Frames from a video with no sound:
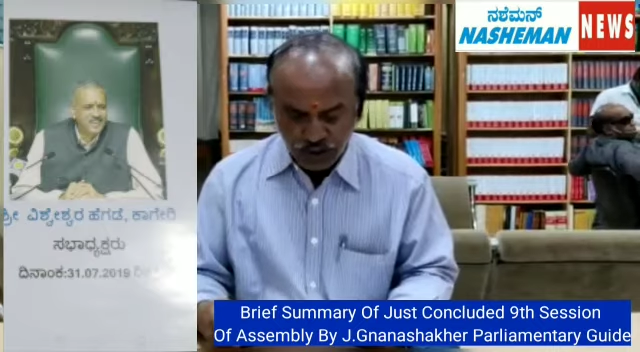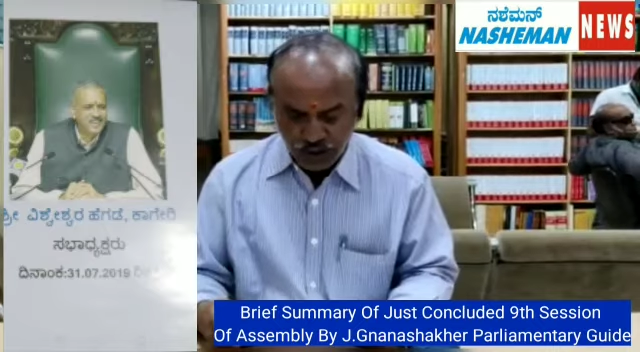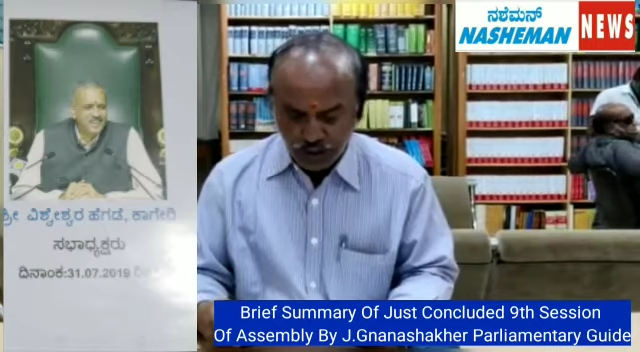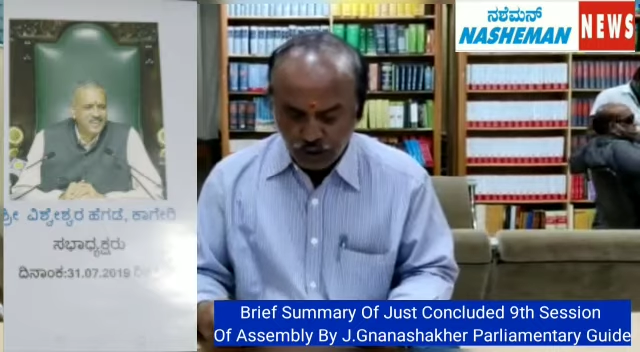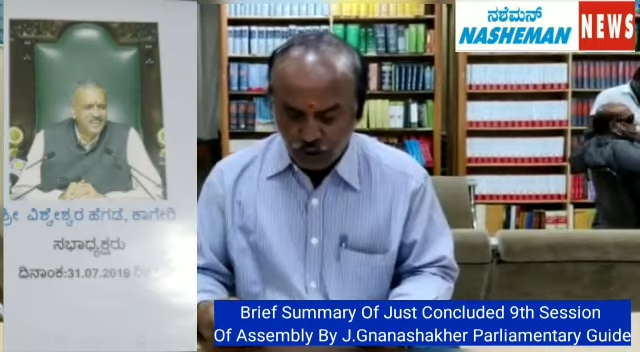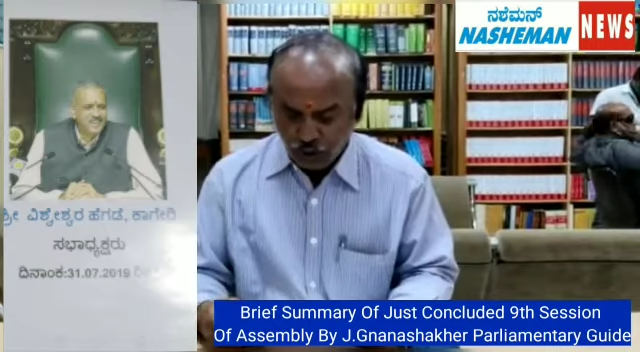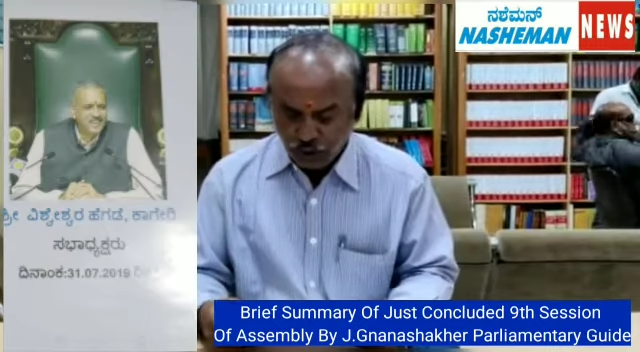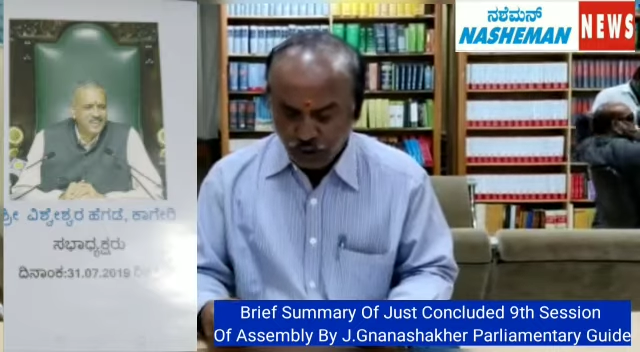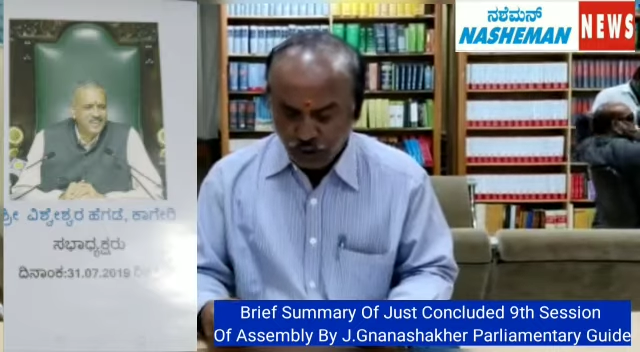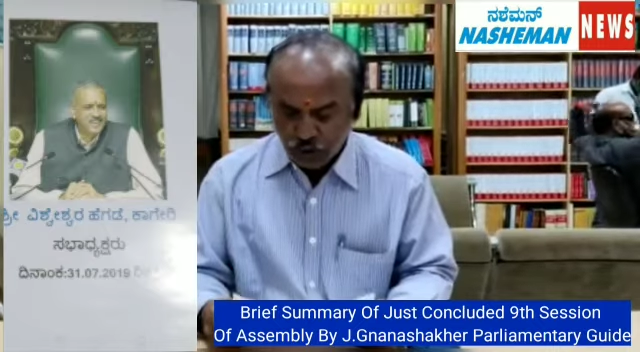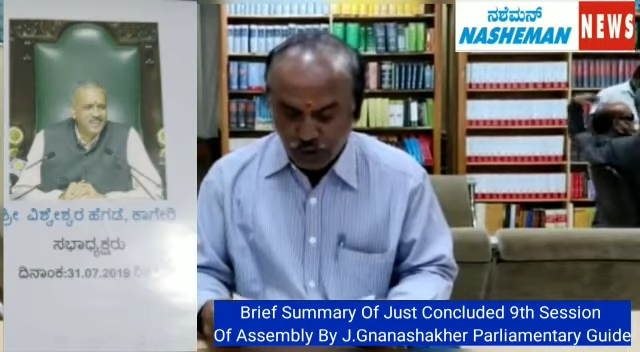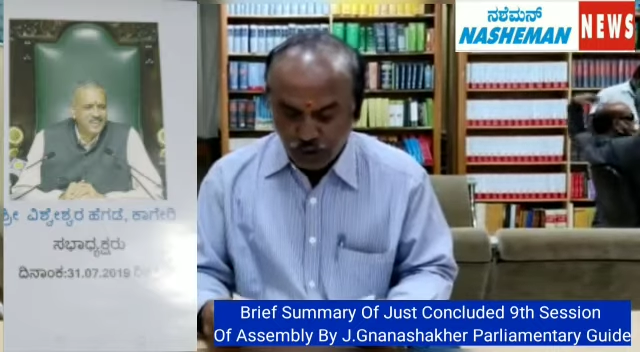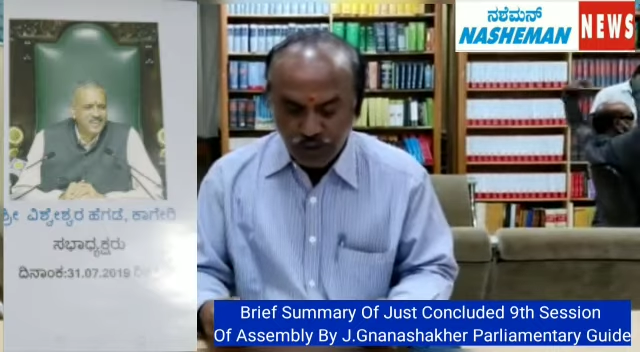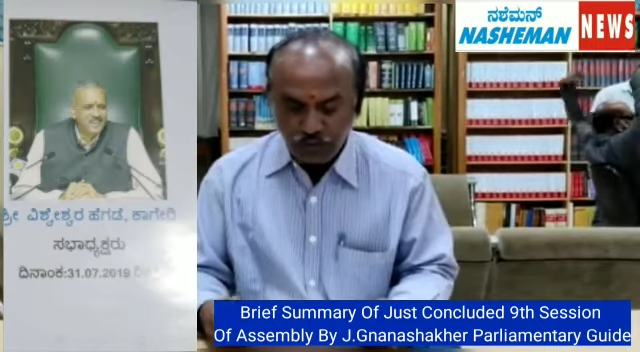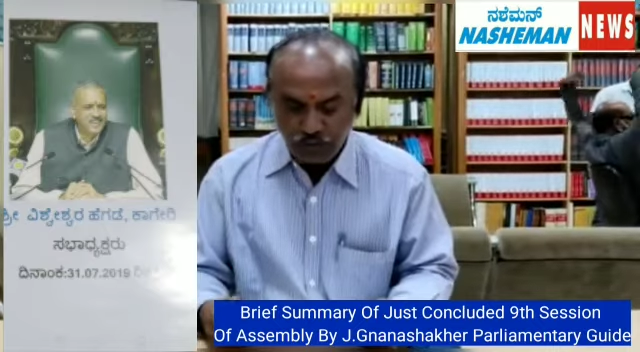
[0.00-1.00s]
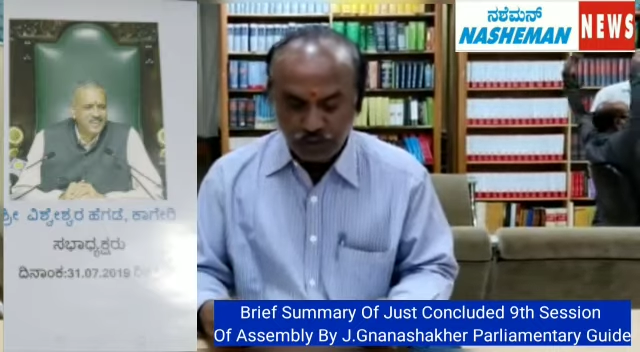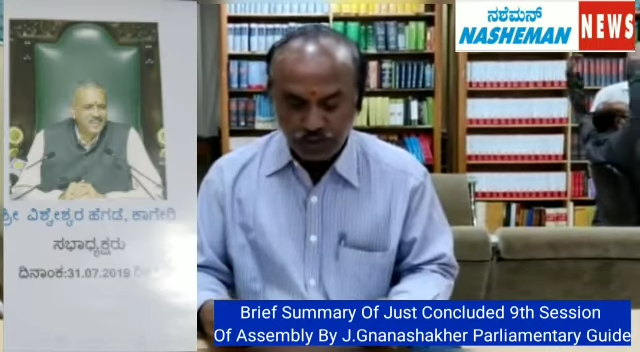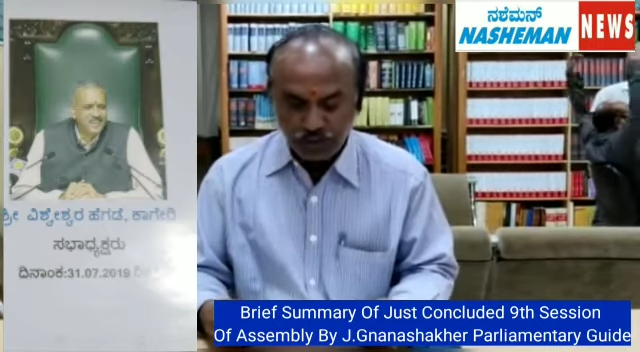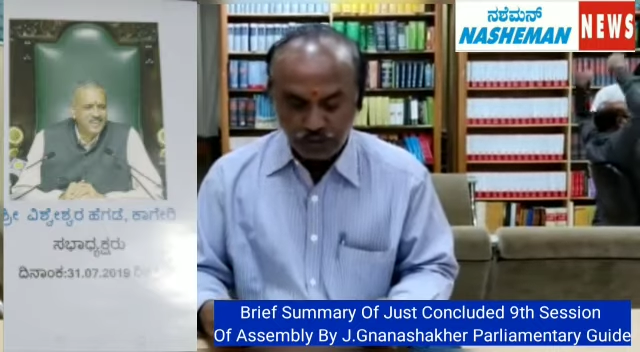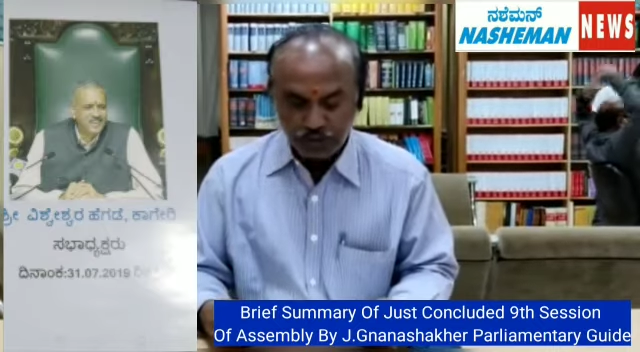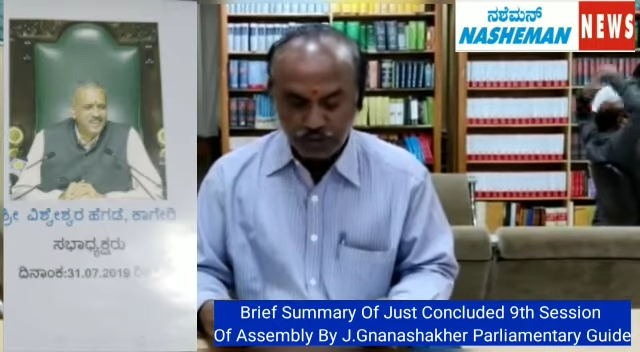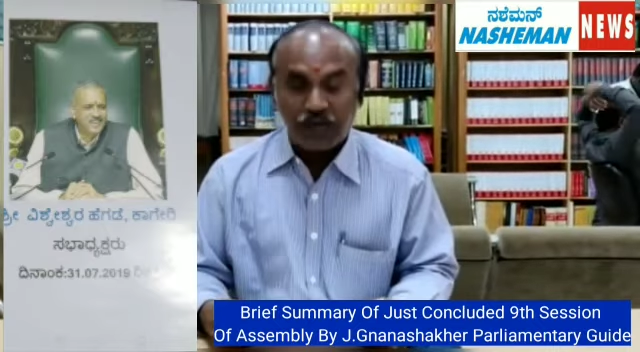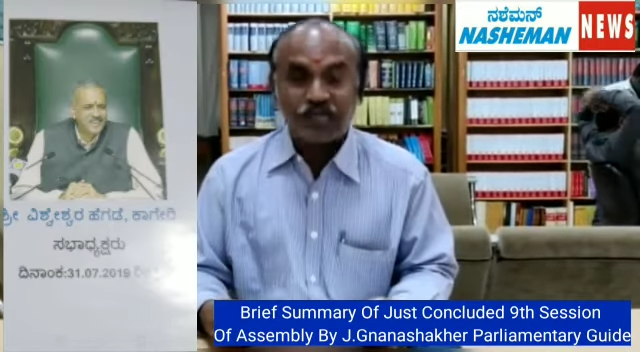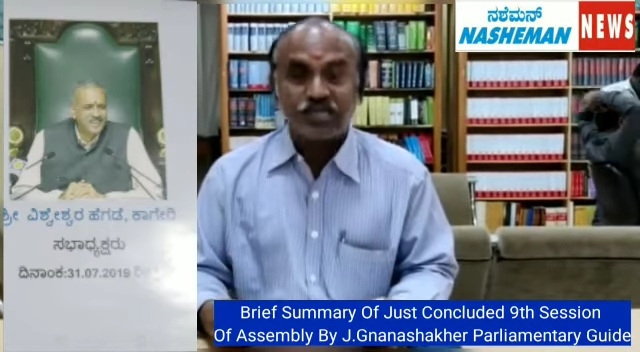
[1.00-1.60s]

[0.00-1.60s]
was taken, almost 20 members